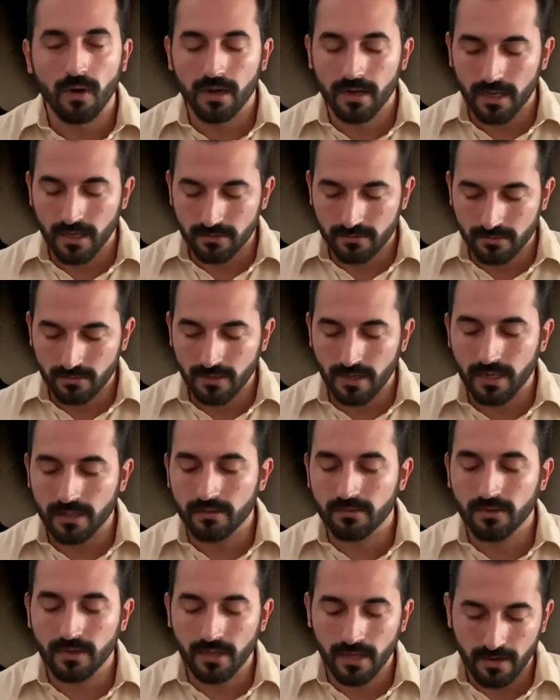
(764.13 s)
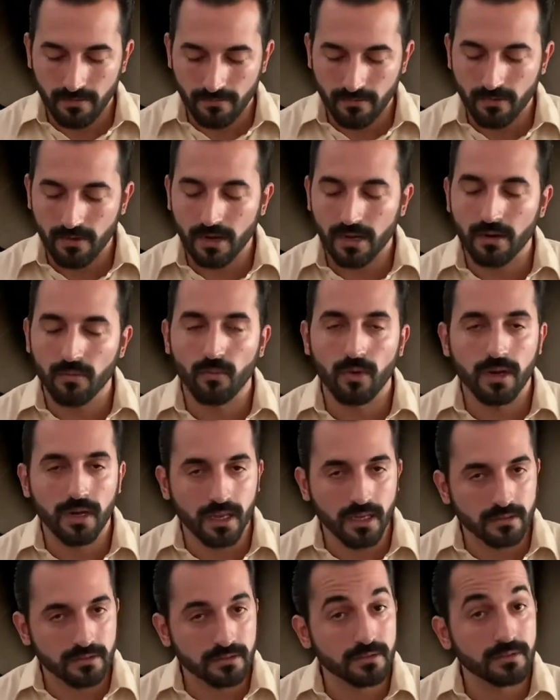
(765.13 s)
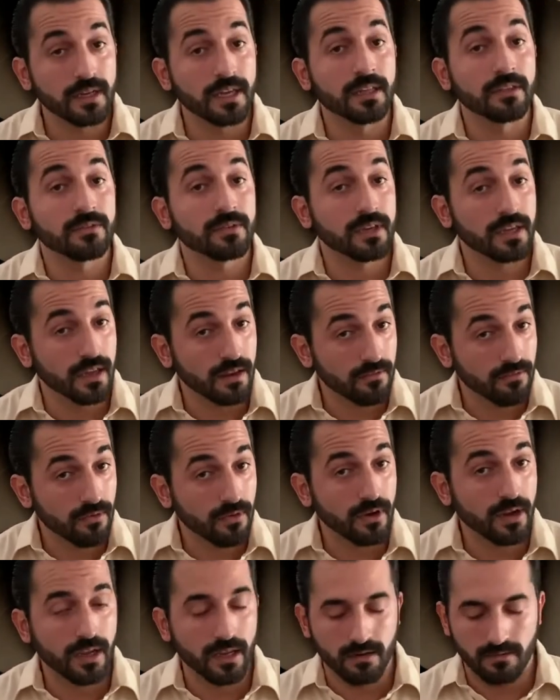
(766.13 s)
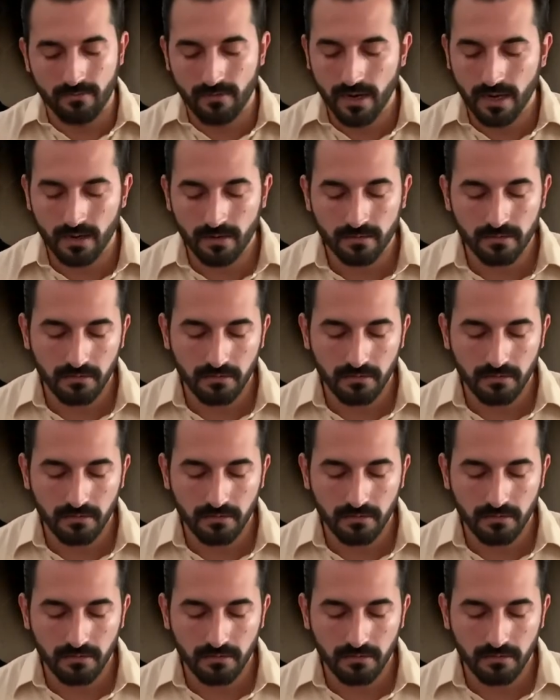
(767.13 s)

and 2 and 3 and 4 and 1 and 2 and 3 and 4 and, right?